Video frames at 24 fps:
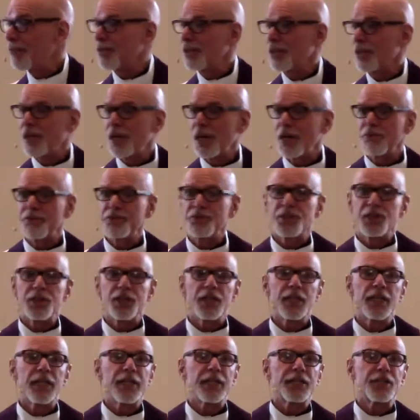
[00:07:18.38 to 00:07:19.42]
enough to
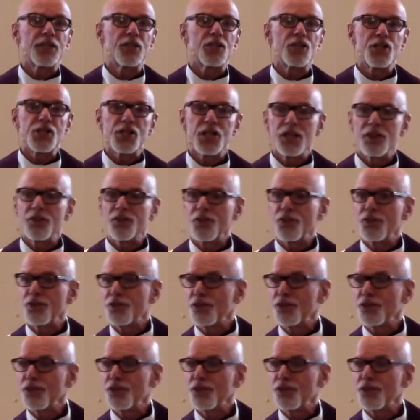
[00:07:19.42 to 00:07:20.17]
eat. And Jesus